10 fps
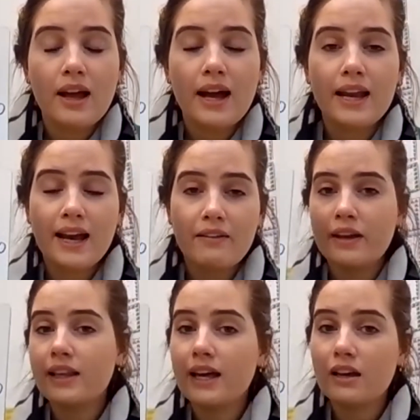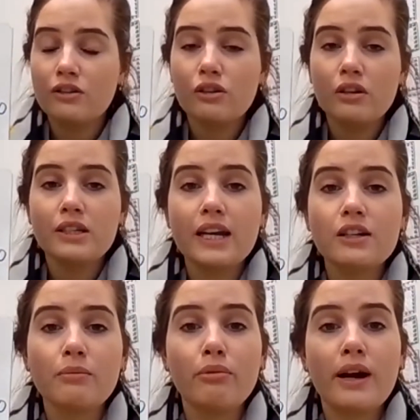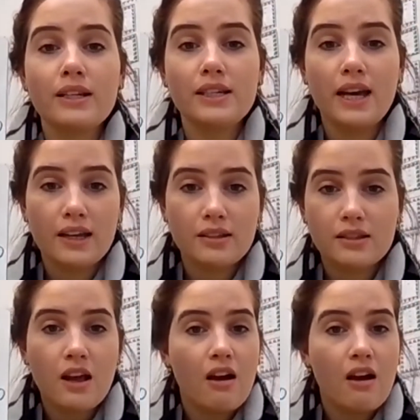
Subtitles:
and having that consolidation practice